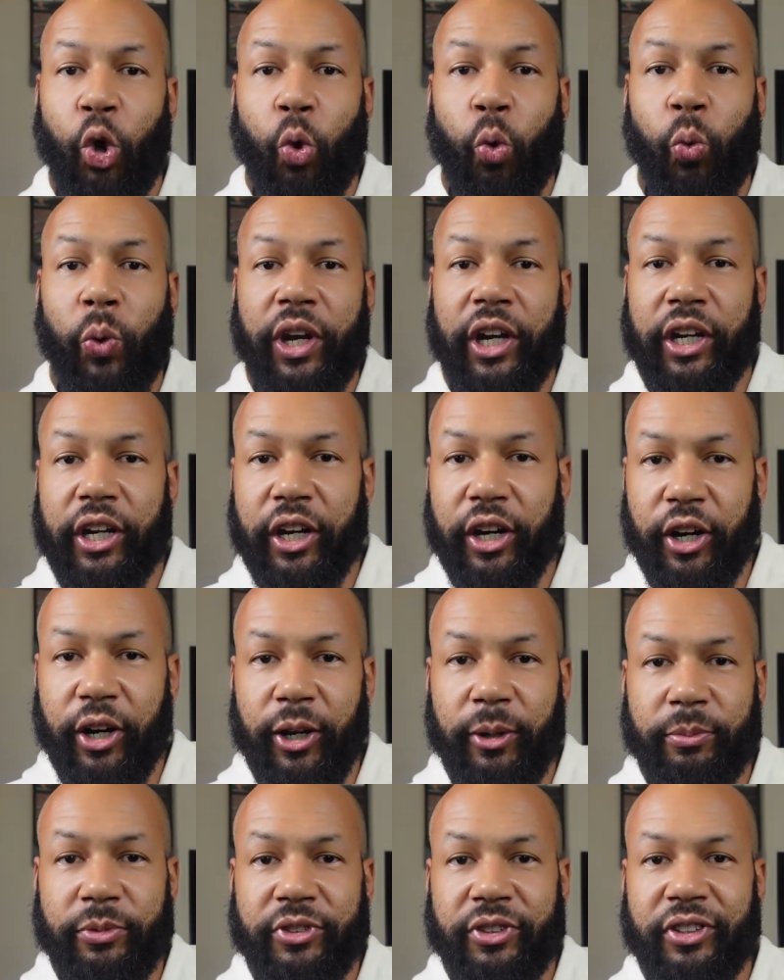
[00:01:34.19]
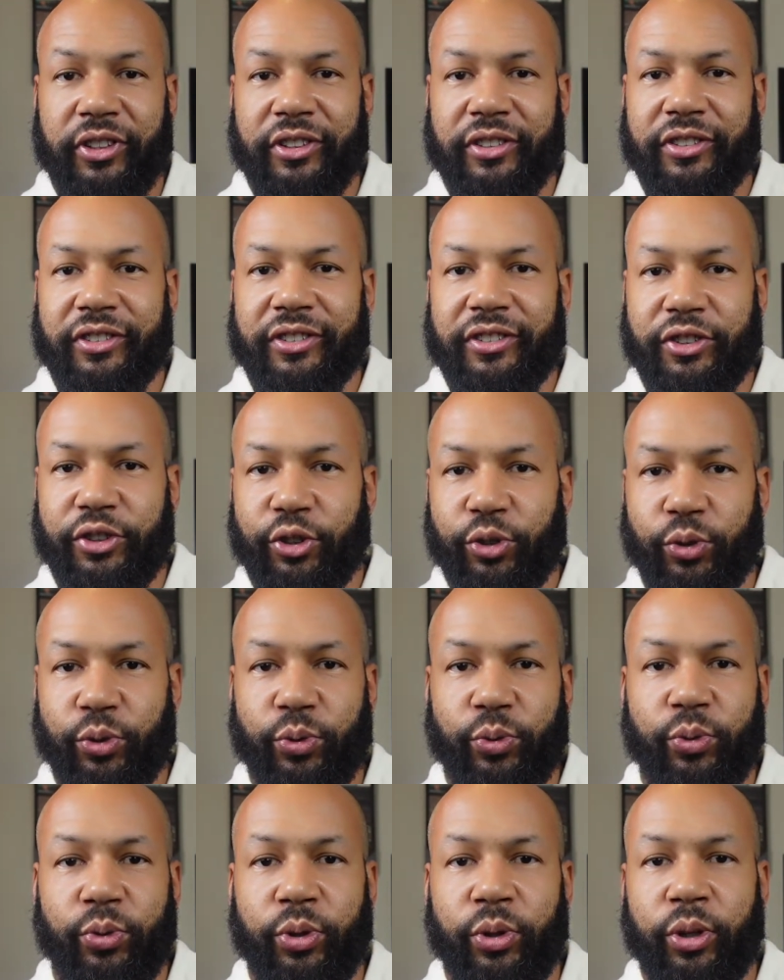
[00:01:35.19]
when it comes
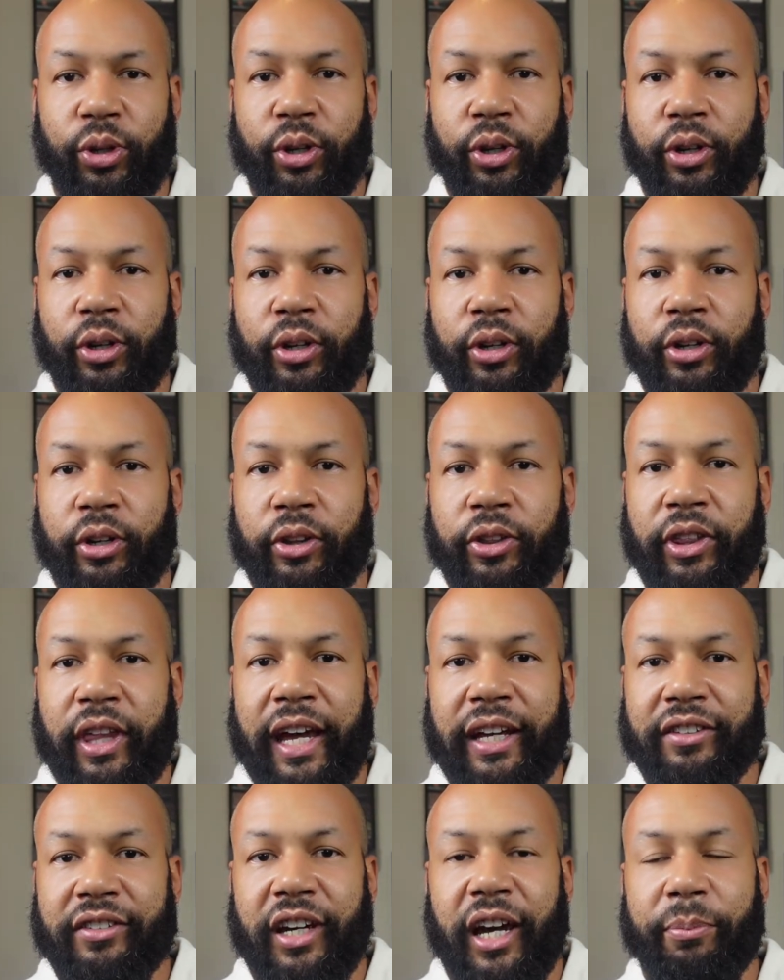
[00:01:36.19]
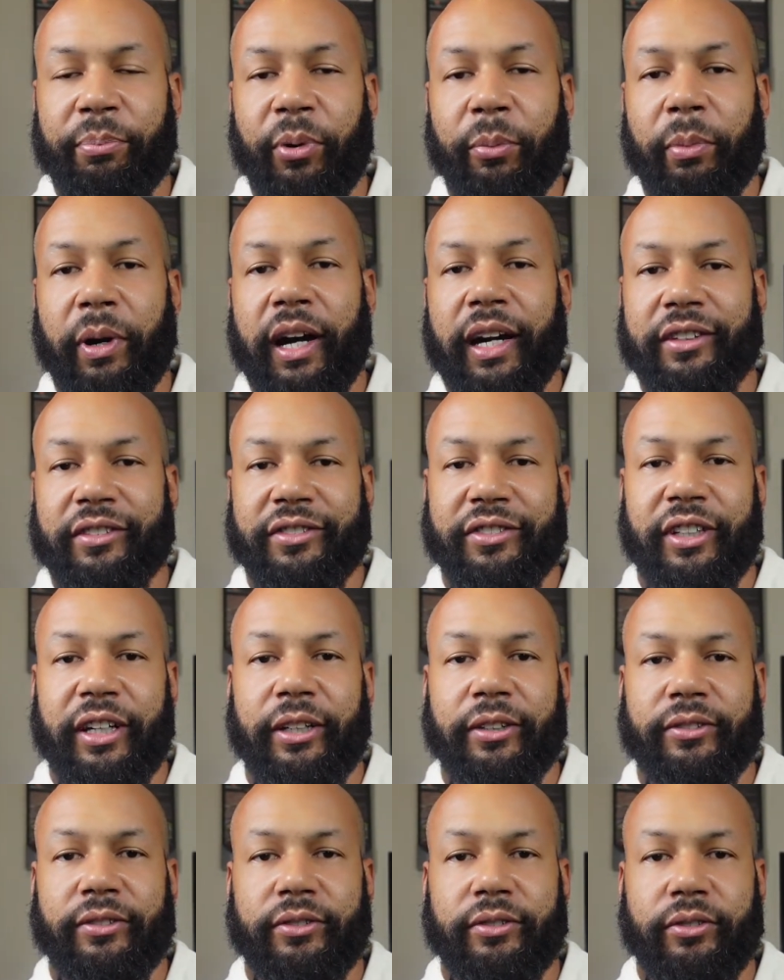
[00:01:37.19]
to that type of
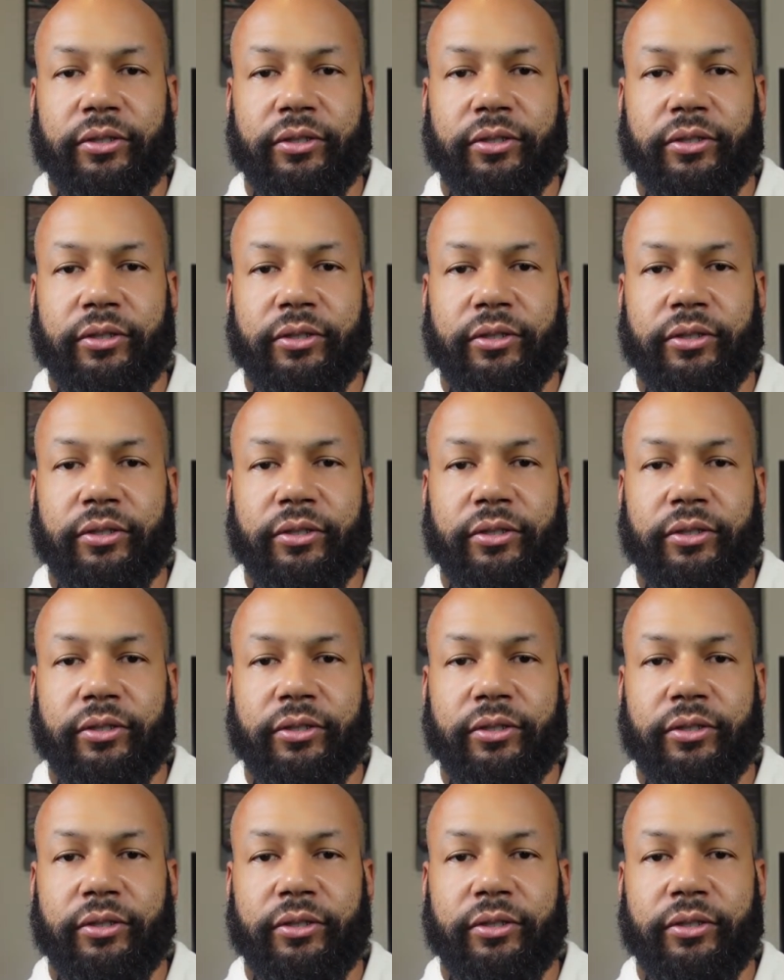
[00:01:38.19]
mindset.